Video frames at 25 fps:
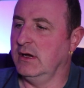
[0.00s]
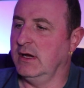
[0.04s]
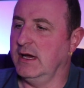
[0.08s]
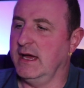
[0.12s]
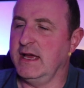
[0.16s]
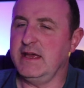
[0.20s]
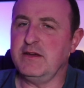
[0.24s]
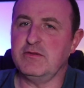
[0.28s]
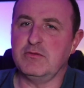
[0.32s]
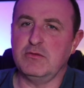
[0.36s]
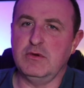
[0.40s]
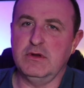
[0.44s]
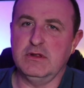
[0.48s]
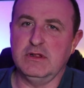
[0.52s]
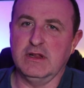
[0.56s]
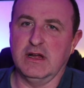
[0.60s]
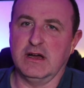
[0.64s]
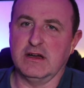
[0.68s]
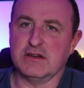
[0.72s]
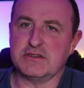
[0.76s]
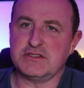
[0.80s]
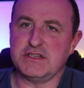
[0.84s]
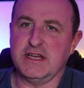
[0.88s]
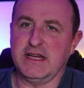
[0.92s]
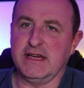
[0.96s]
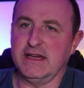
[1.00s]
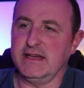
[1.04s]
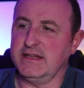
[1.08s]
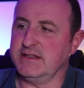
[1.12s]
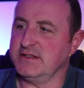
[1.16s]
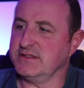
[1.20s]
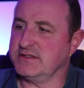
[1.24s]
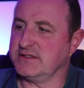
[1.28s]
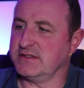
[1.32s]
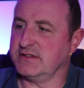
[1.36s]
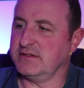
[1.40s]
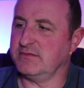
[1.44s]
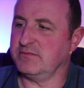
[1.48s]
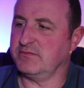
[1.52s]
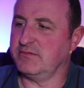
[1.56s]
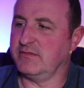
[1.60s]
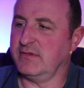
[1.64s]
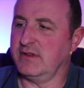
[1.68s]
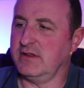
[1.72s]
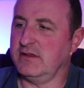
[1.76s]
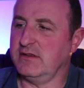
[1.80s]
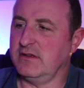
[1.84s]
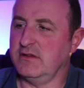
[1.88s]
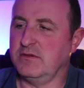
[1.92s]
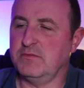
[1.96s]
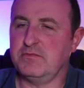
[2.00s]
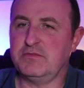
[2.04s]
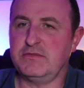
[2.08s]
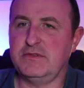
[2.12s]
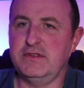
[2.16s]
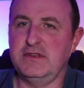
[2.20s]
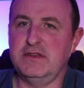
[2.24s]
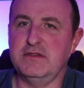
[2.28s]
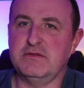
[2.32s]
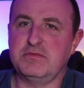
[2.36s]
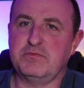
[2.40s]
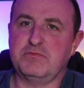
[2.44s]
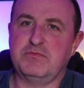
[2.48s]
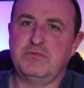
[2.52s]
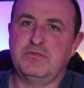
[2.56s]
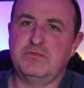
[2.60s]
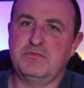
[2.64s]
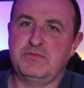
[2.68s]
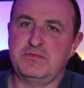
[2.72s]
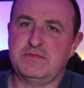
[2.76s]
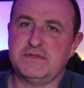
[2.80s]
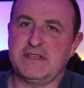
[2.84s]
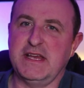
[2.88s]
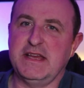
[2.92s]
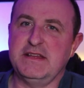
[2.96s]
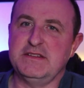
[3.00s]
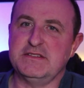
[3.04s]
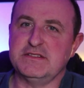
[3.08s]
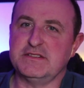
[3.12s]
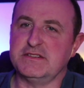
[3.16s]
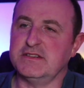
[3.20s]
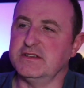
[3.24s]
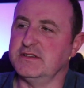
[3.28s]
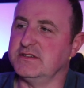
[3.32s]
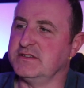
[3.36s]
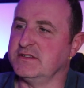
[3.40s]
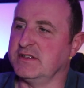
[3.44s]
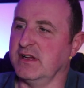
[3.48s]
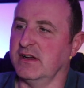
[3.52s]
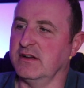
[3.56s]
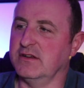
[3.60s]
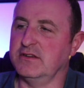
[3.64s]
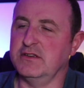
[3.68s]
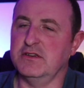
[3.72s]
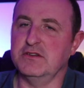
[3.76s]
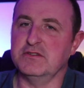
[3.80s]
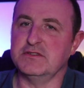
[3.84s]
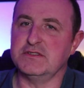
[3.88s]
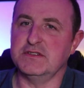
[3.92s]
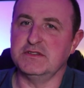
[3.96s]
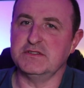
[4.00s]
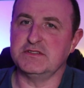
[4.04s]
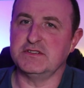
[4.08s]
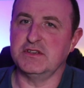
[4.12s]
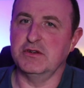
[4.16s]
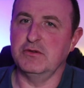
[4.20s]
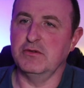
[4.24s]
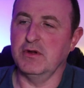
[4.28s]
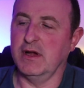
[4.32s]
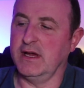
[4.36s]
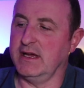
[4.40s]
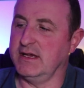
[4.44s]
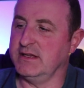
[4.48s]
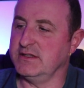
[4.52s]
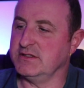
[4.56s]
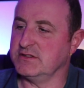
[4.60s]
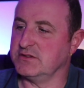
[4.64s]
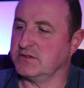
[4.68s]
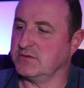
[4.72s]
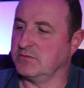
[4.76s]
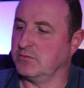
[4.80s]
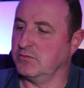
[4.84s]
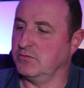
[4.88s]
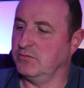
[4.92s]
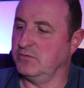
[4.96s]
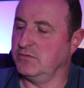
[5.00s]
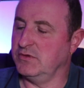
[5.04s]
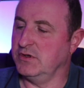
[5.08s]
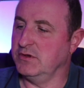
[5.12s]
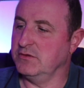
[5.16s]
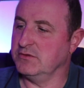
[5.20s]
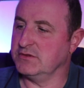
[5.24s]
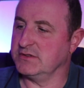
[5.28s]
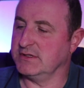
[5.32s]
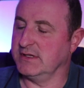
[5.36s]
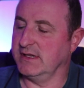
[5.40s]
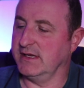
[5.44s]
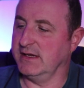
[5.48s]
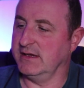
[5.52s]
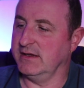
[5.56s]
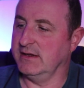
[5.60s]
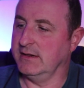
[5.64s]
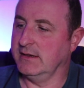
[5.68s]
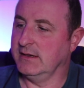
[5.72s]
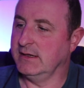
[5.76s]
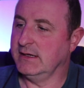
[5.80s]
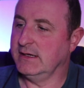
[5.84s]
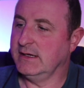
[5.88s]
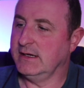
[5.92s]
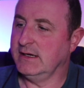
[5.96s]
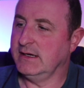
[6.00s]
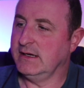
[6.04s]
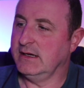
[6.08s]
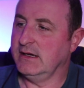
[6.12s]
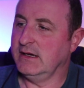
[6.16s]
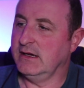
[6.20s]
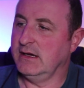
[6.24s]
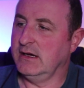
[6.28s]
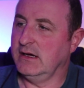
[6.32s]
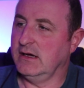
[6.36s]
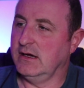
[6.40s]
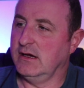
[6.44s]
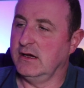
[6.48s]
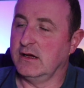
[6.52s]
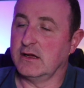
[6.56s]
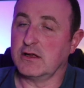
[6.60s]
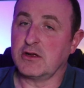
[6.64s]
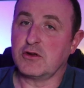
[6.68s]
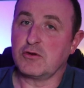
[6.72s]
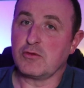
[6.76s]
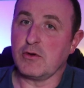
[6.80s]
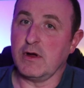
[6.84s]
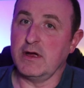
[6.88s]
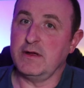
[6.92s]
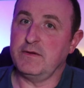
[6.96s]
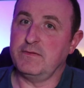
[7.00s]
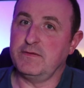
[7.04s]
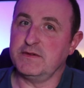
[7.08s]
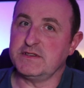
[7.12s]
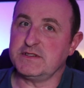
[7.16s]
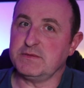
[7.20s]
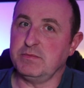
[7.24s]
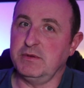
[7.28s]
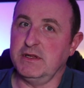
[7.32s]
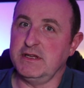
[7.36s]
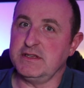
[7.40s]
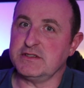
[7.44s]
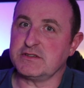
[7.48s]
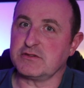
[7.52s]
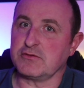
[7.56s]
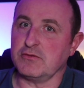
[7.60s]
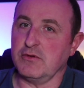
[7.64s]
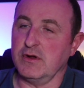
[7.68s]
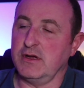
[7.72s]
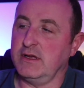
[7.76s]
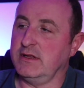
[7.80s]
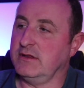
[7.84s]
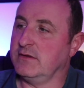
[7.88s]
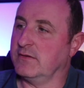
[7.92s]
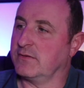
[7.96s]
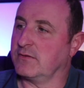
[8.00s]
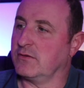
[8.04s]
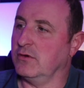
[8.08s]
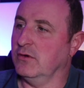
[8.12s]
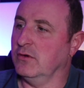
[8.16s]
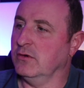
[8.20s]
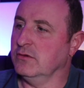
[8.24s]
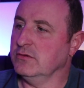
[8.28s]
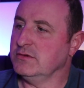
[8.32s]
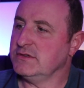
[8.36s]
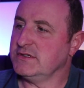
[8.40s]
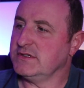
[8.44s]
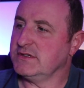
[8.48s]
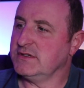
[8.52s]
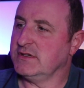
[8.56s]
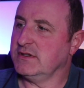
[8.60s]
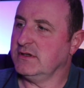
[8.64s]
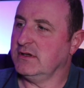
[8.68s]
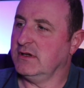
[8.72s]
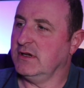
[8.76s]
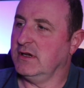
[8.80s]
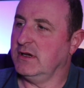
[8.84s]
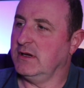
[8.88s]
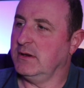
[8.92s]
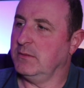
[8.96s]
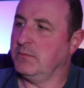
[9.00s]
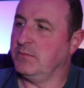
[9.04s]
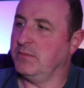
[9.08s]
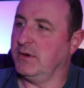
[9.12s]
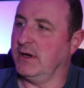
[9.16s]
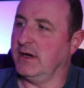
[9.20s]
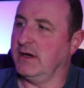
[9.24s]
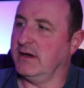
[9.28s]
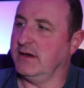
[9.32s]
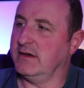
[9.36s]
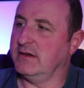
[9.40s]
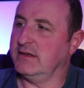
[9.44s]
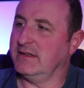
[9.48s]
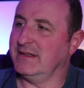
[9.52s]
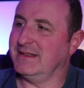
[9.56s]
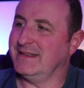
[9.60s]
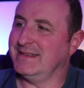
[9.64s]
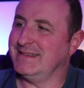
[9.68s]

Even with large hands, you tend to start using two hands using it. Great for split screen, of course, but